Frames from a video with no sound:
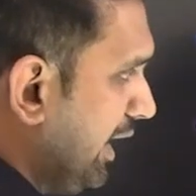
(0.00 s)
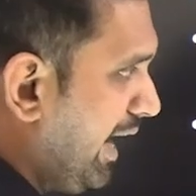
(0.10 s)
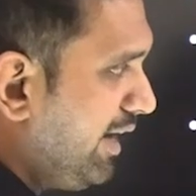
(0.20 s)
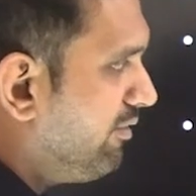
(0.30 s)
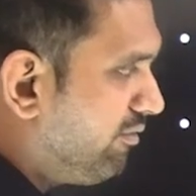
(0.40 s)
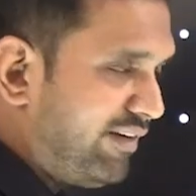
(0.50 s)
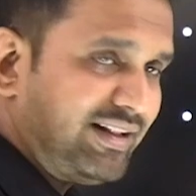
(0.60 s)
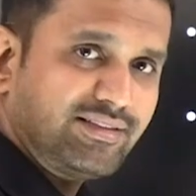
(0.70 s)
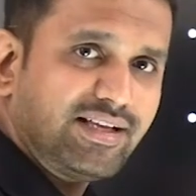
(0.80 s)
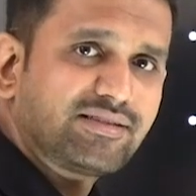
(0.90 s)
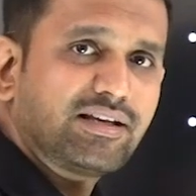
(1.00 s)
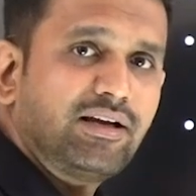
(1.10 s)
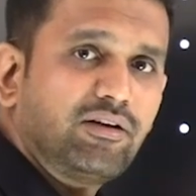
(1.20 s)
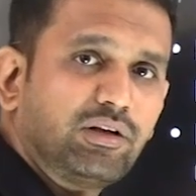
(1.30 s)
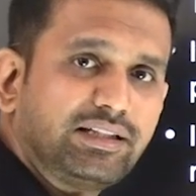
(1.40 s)
and when this
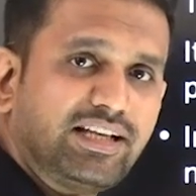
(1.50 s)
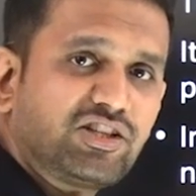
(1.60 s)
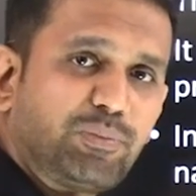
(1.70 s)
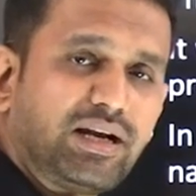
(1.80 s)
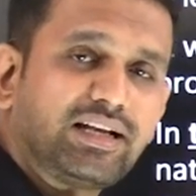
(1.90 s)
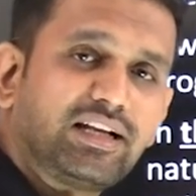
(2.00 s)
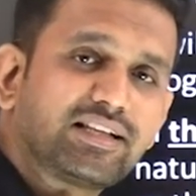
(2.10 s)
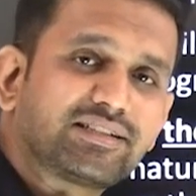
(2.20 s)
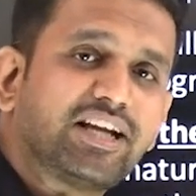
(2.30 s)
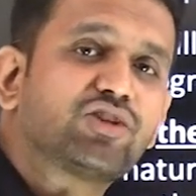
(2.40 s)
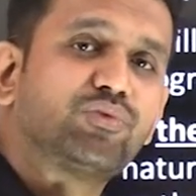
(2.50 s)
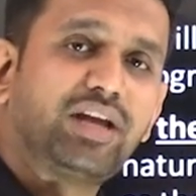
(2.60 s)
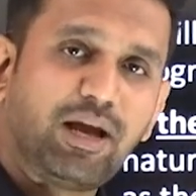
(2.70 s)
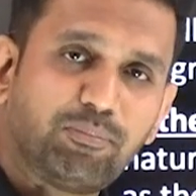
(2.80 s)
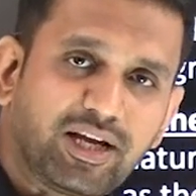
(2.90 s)
particular stage we
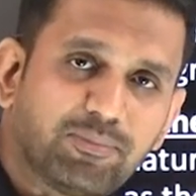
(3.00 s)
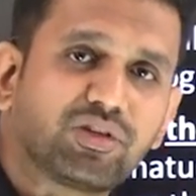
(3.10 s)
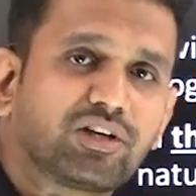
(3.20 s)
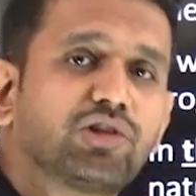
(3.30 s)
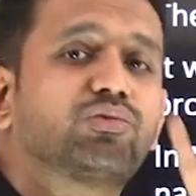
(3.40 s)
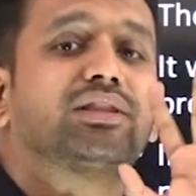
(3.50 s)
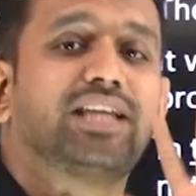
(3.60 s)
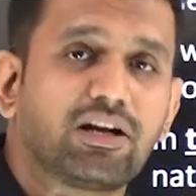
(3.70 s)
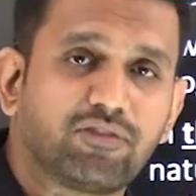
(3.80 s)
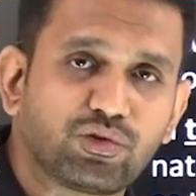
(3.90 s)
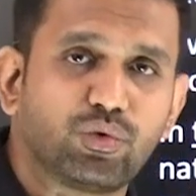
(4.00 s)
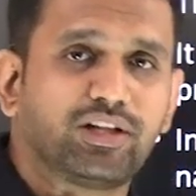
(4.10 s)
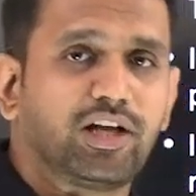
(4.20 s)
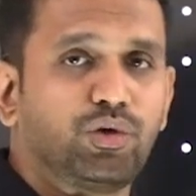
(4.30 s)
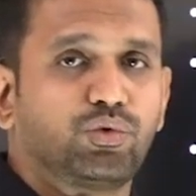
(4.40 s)
have become successful, that was only
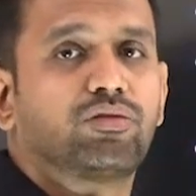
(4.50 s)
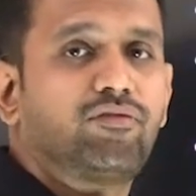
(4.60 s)
the news.